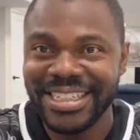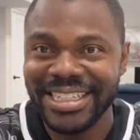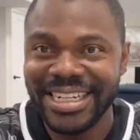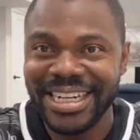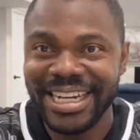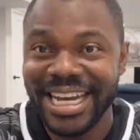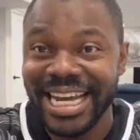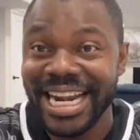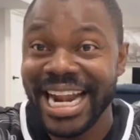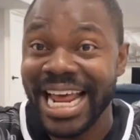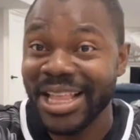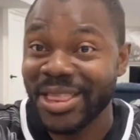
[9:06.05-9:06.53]

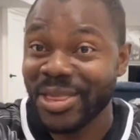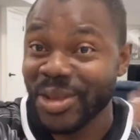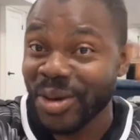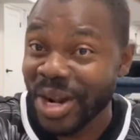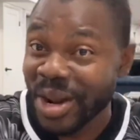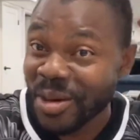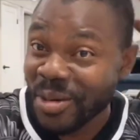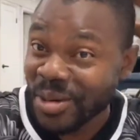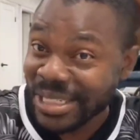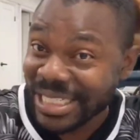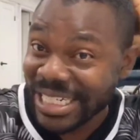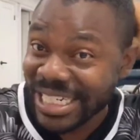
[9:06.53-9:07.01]
And I thought that
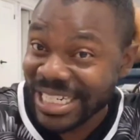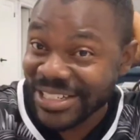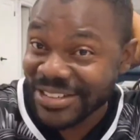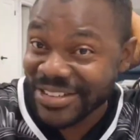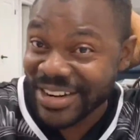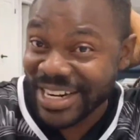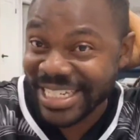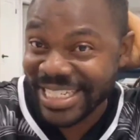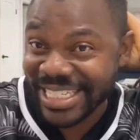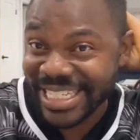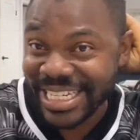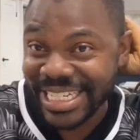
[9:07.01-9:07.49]
was
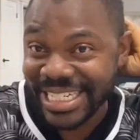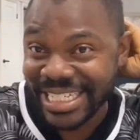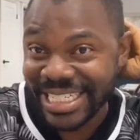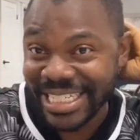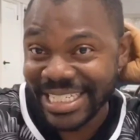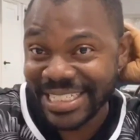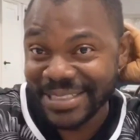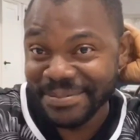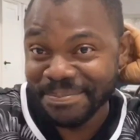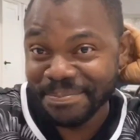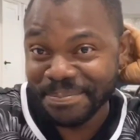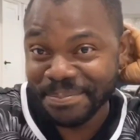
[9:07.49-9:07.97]
interesting.
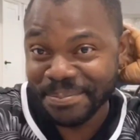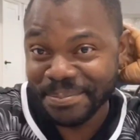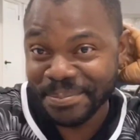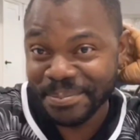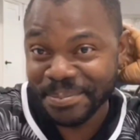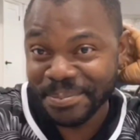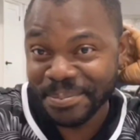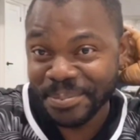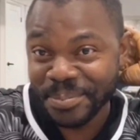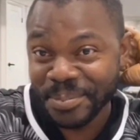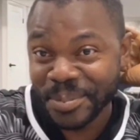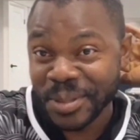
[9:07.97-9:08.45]

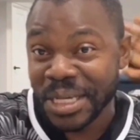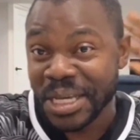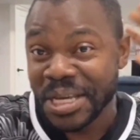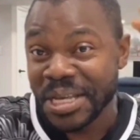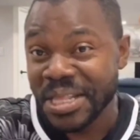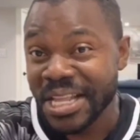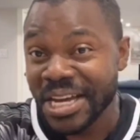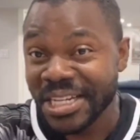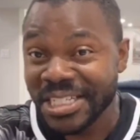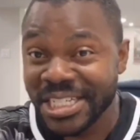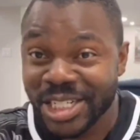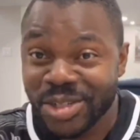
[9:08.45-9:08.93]

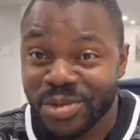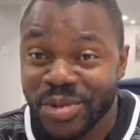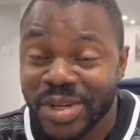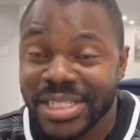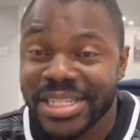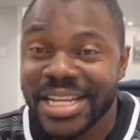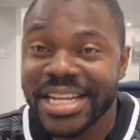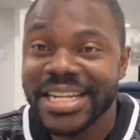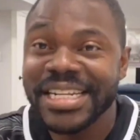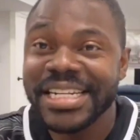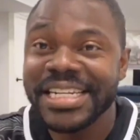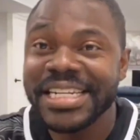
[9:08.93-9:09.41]
Now, just
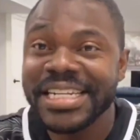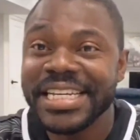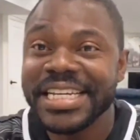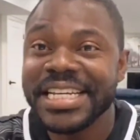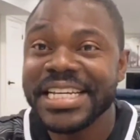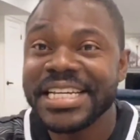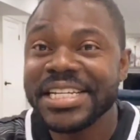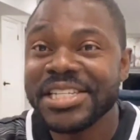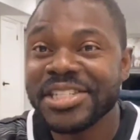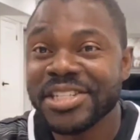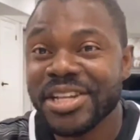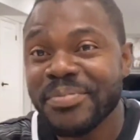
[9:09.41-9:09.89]
recently,
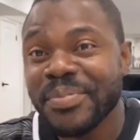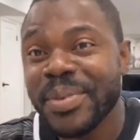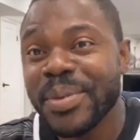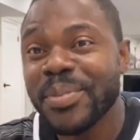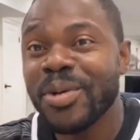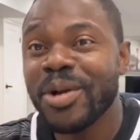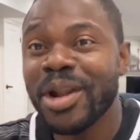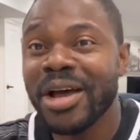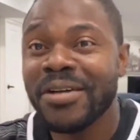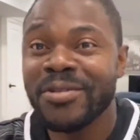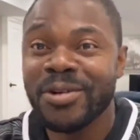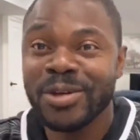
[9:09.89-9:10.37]
some people
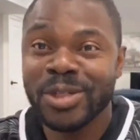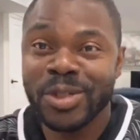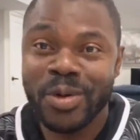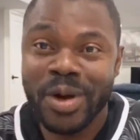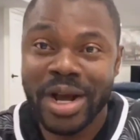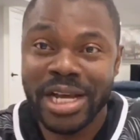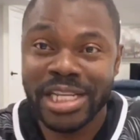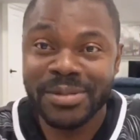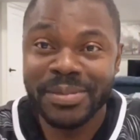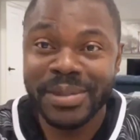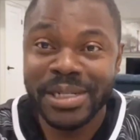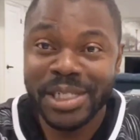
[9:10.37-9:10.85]
have also
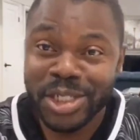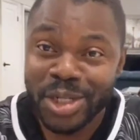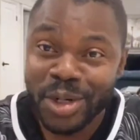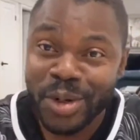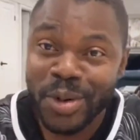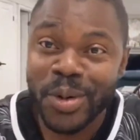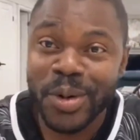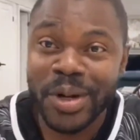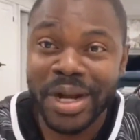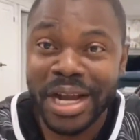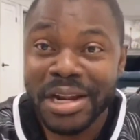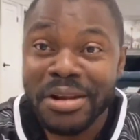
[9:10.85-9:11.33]
asked me, Choco,
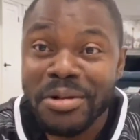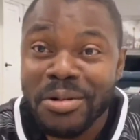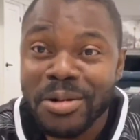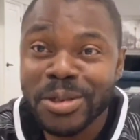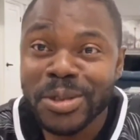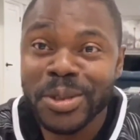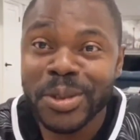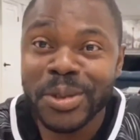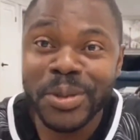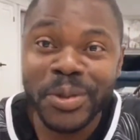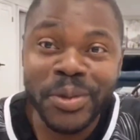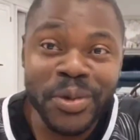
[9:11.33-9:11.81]
can you also
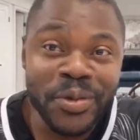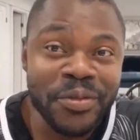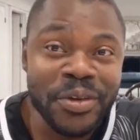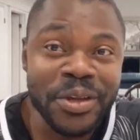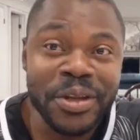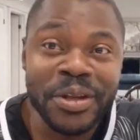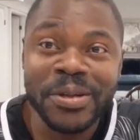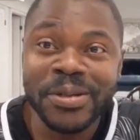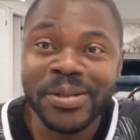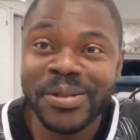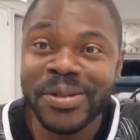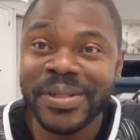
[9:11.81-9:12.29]
do
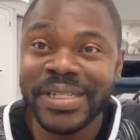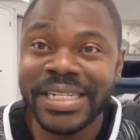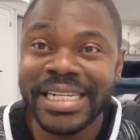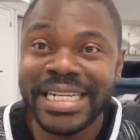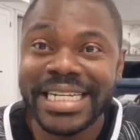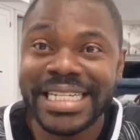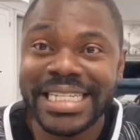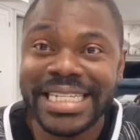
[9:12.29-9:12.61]
videos on this?